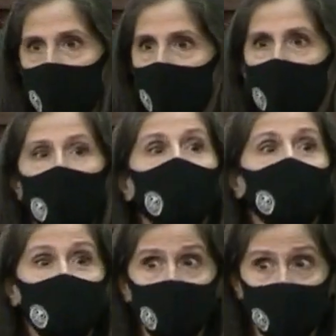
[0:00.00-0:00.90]
They have
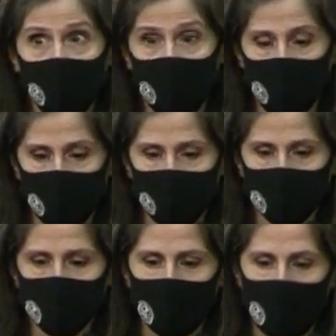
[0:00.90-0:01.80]
several
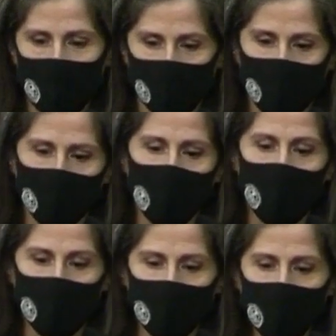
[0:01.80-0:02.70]
teachers all year
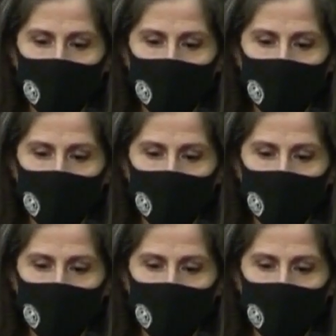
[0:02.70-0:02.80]
long.